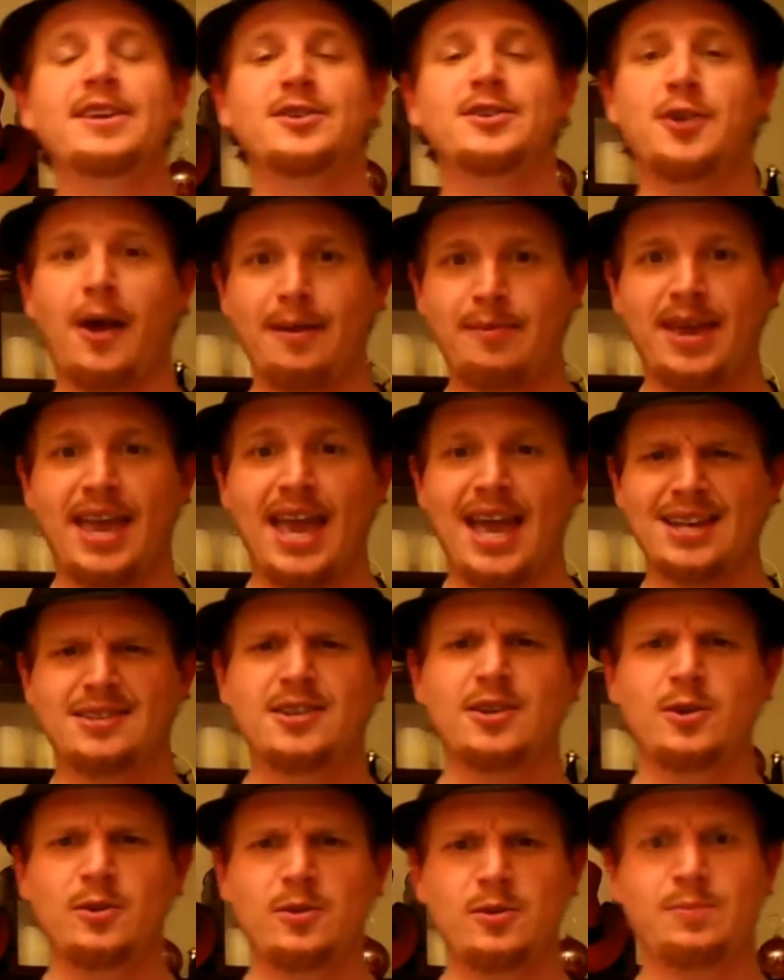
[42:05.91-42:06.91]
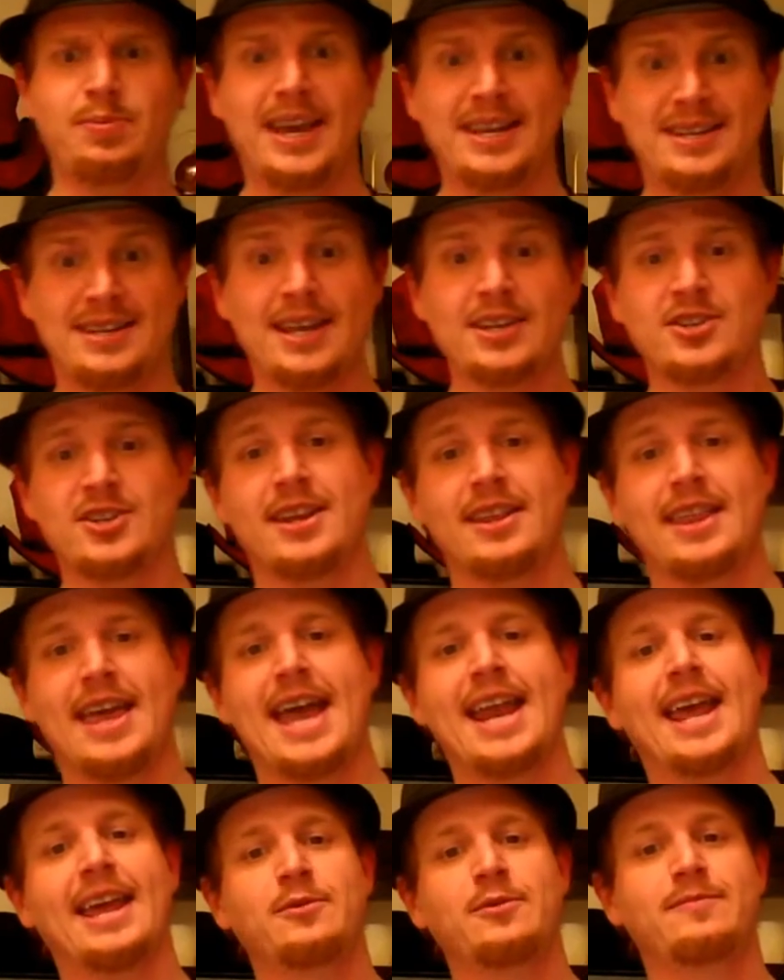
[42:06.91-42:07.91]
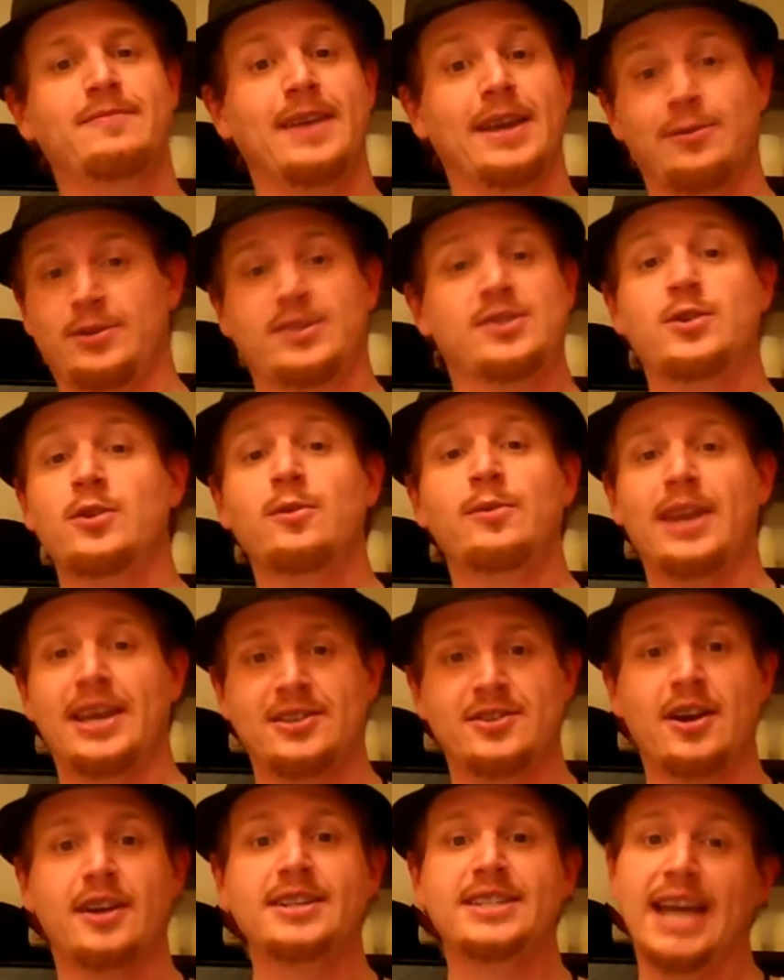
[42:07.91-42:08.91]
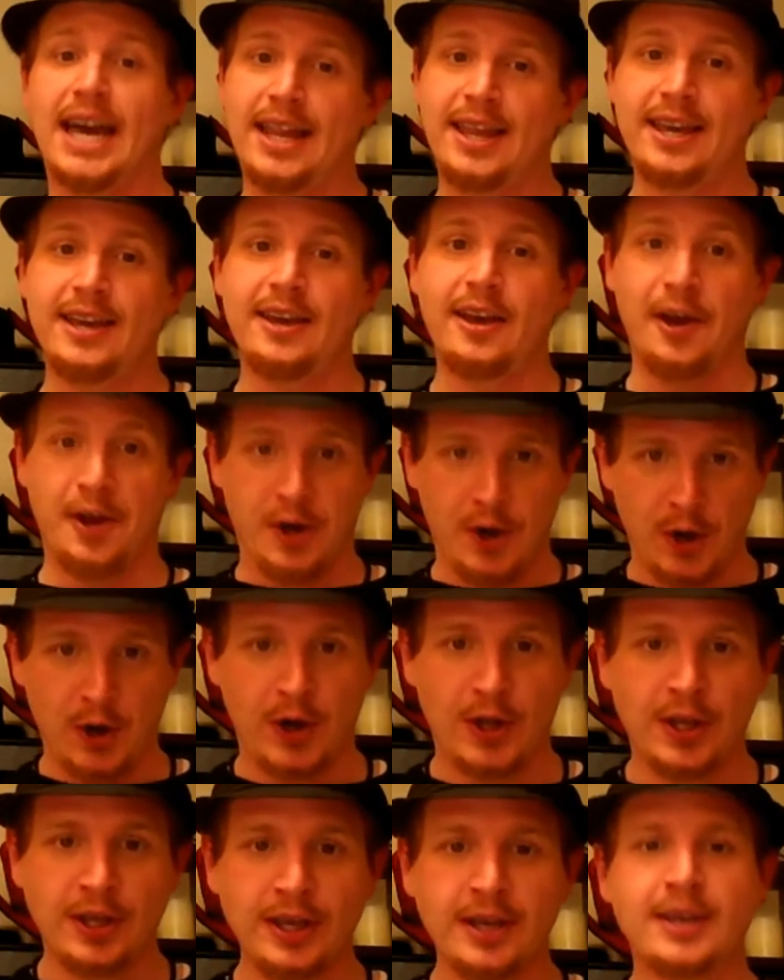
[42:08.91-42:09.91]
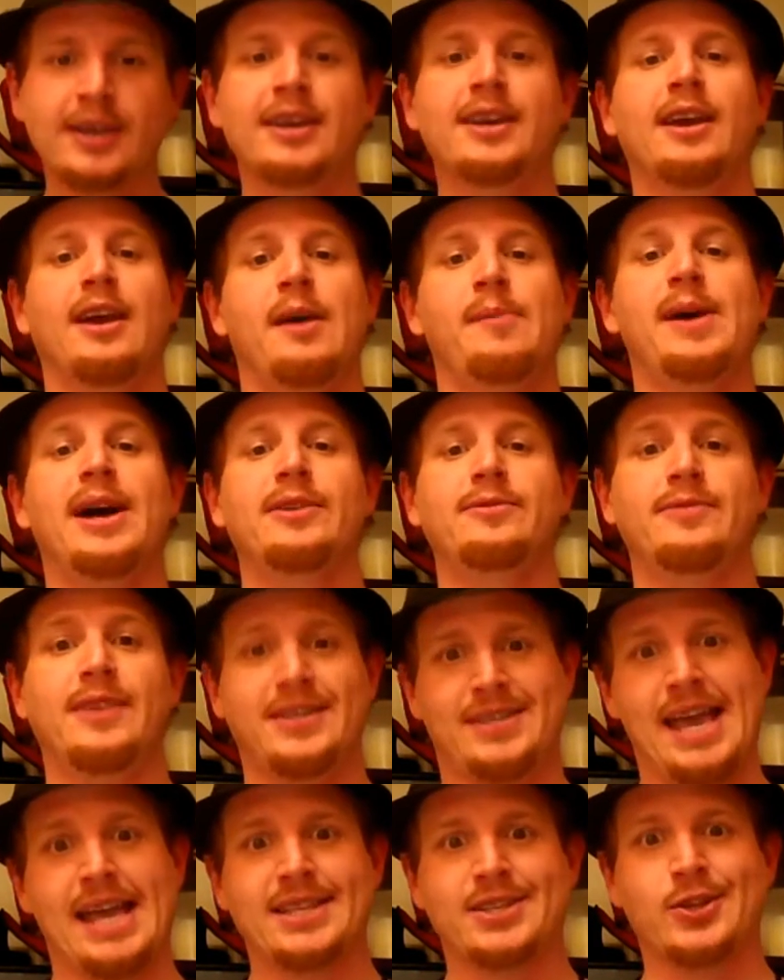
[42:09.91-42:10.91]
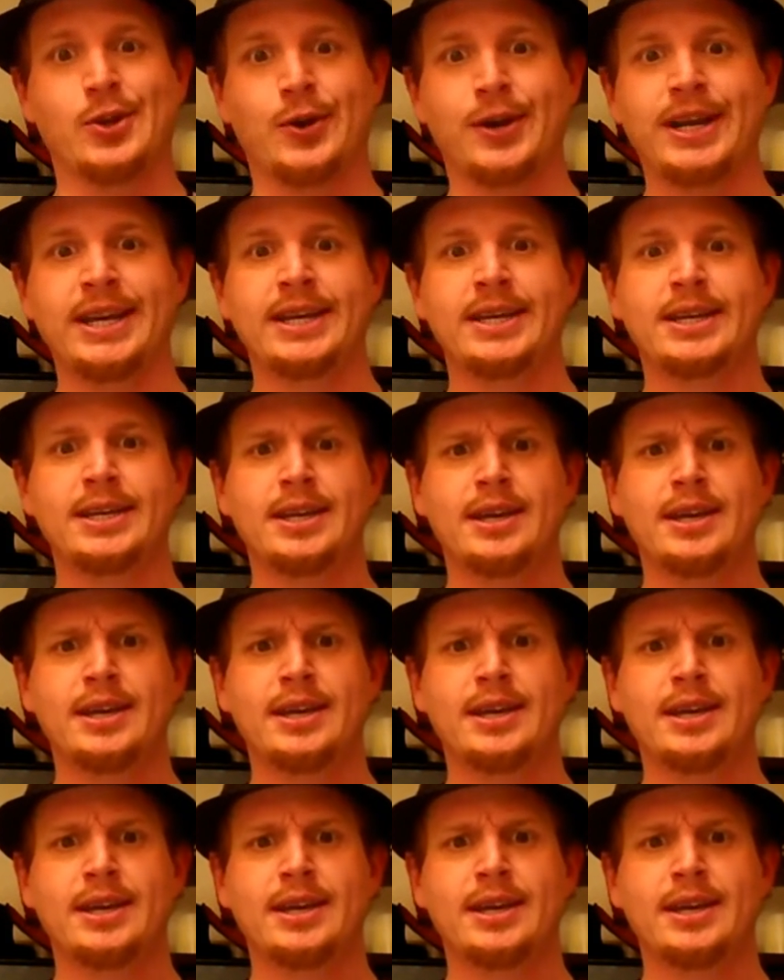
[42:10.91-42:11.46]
So I began to pay attention to that, and it was true when I started telling a girl about a sad story,